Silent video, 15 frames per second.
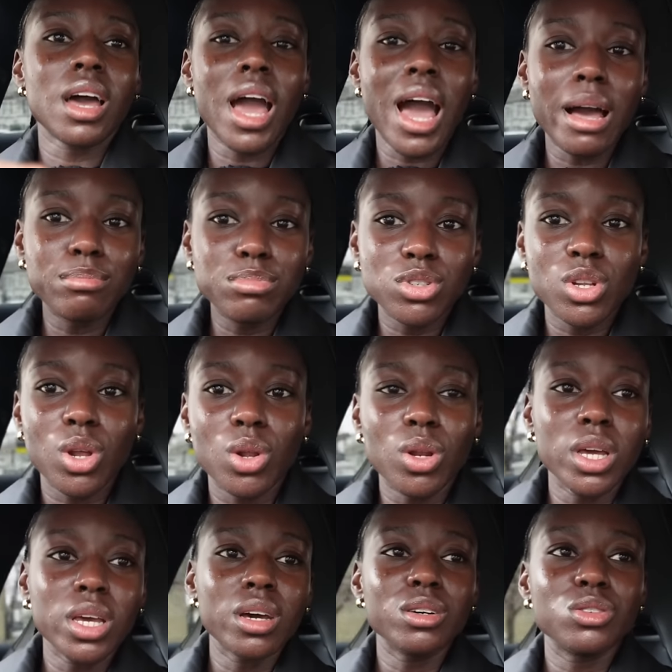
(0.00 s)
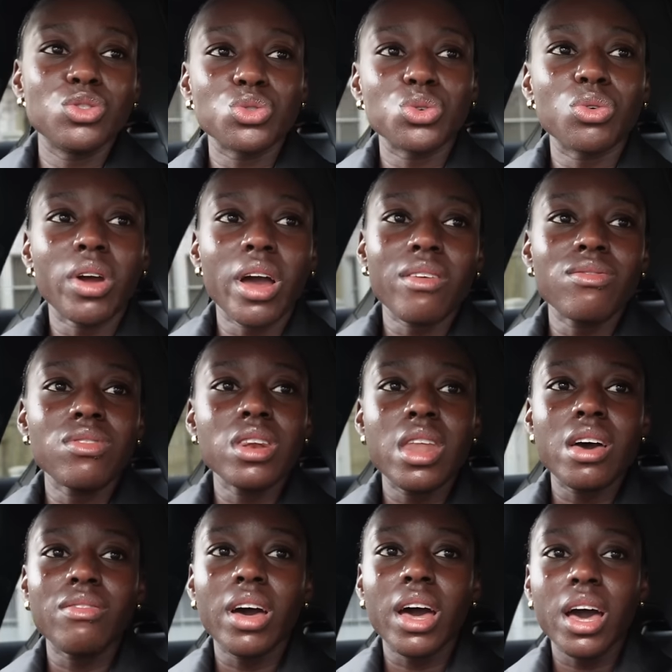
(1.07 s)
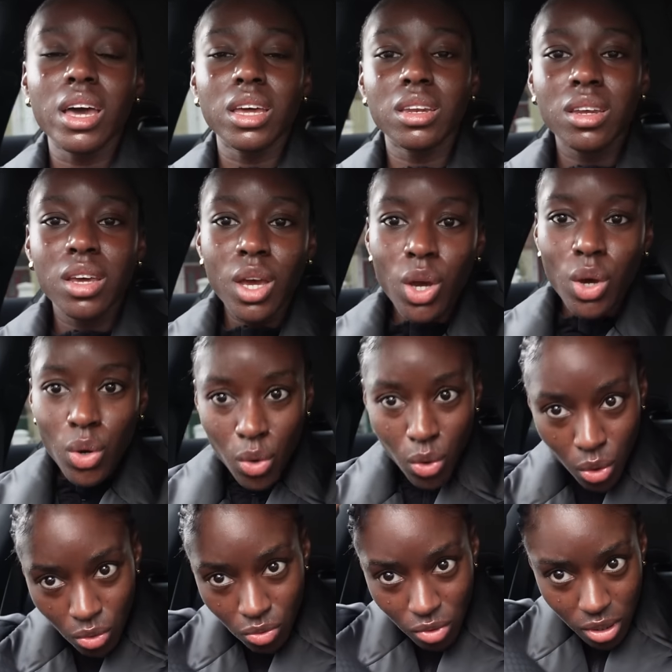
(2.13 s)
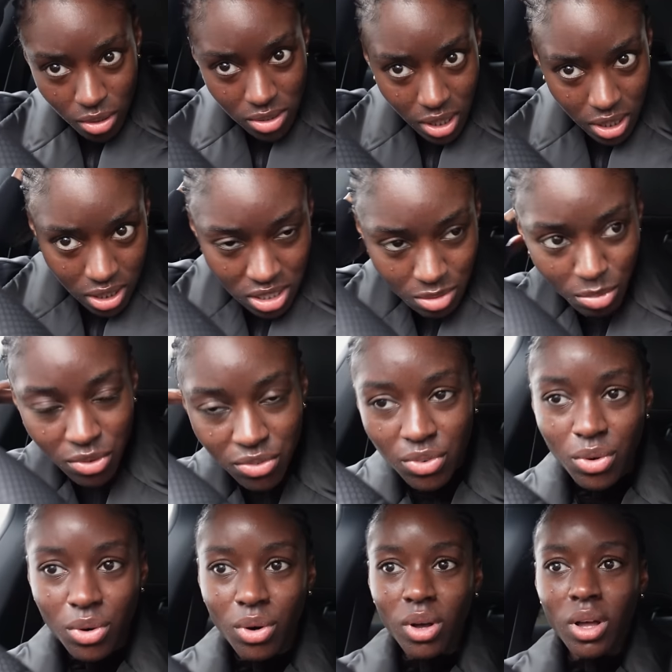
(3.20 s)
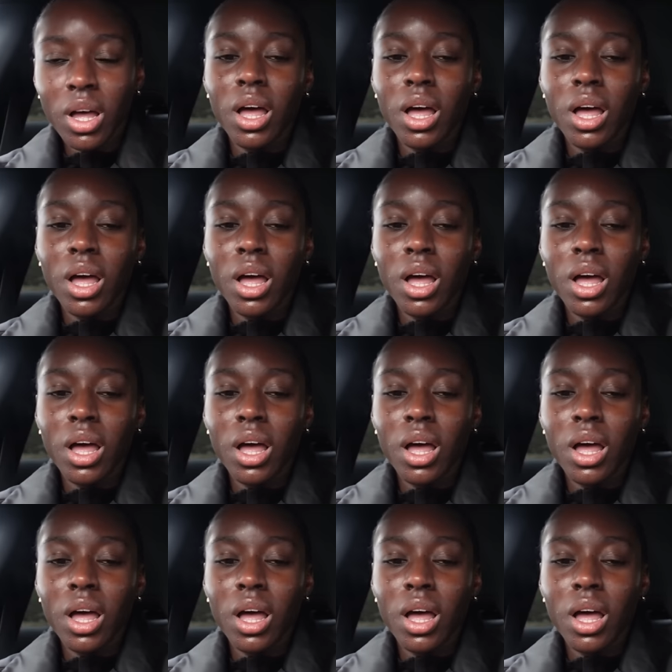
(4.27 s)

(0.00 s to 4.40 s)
I absolutely adore it. I've never had cornrows like this before.